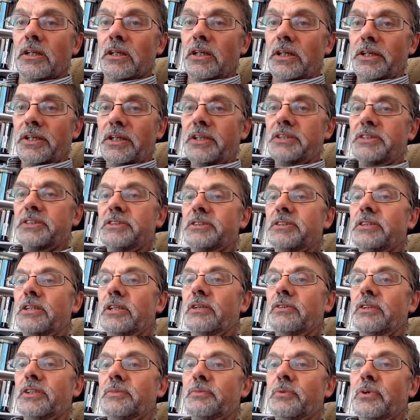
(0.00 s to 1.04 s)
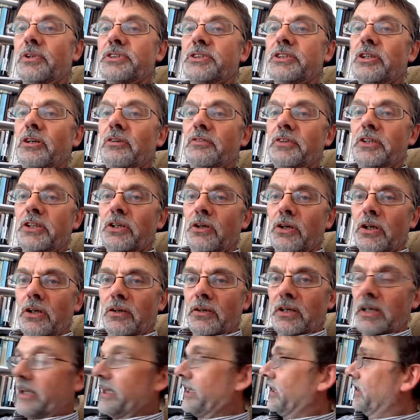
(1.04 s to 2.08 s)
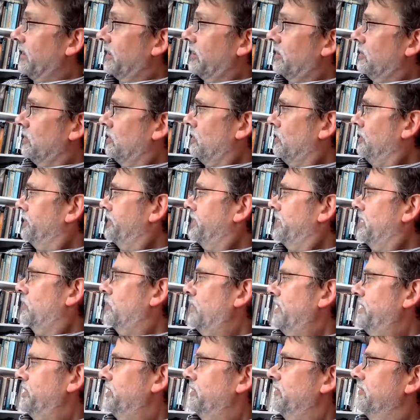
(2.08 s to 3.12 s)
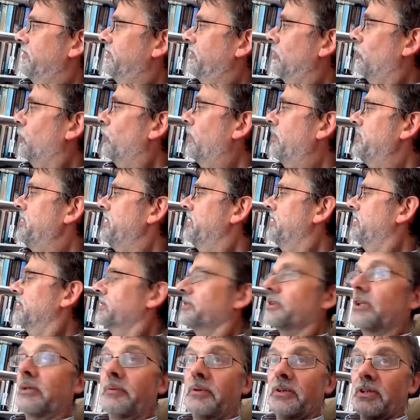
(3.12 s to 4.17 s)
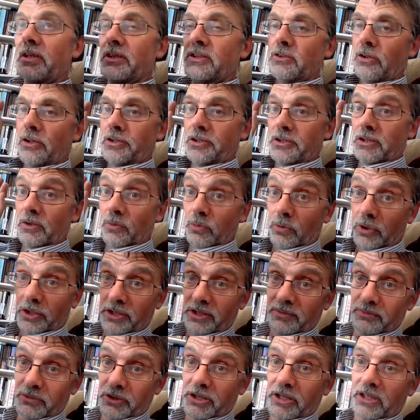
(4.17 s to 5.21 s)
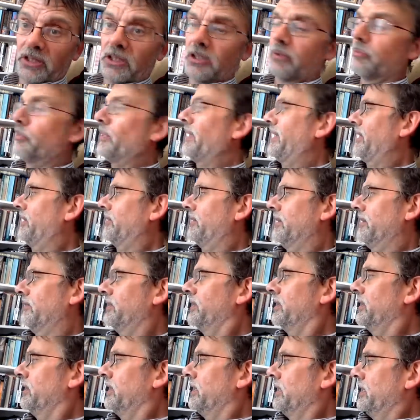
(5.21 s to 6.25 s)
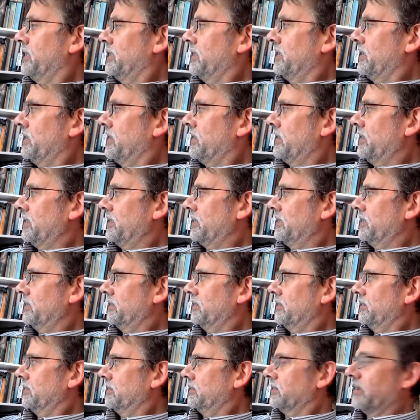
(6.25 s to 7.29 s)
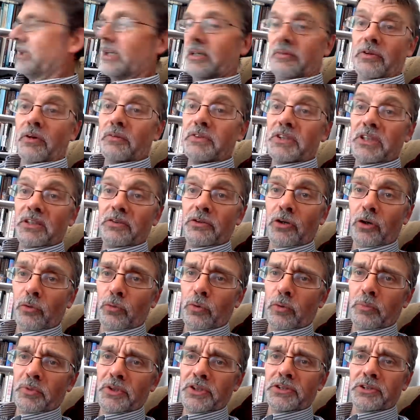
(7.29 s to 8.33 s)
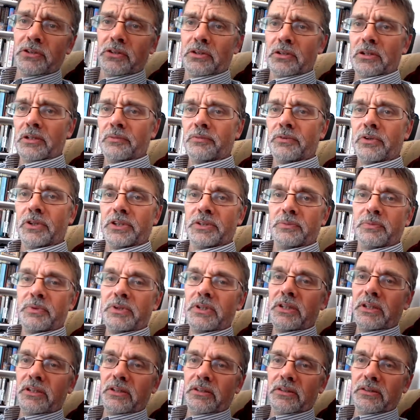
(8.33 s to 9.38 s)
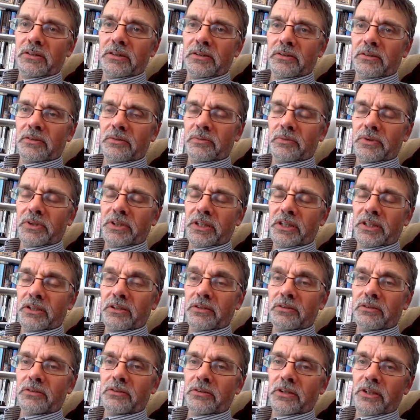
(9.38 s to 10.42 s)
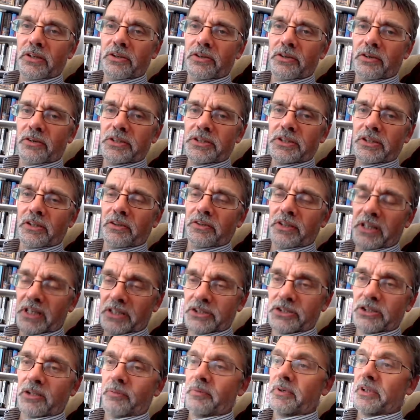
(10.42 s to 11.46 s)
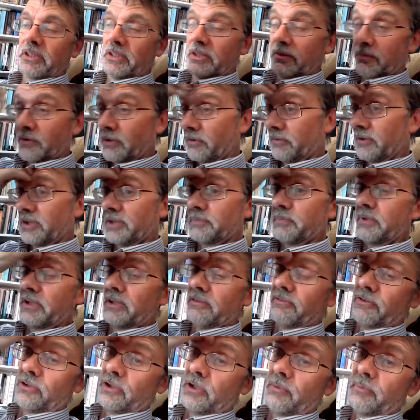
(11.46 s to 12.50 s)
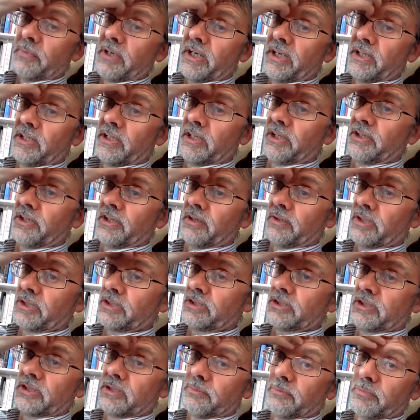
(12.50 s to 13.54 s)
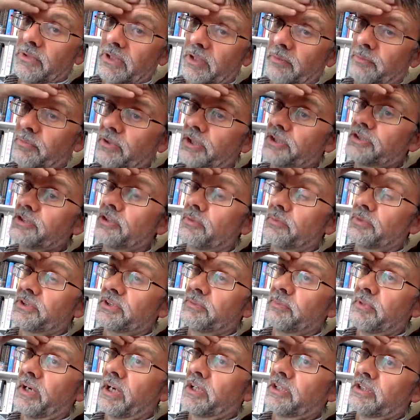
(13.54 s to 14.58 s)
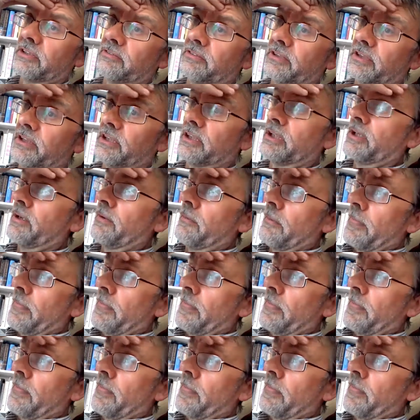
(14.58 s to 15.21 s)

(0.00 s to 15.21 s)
Hi there, this is a response to your video Loreleila called A Question for Women. Sorry about the noise in the washing machine in the background. Yeah, I'm, obviously I'm not a woman, so I'm not speaking with any great authority on that topic, and I'm not really speaking for all men either. It's just a, a personal perspective, really.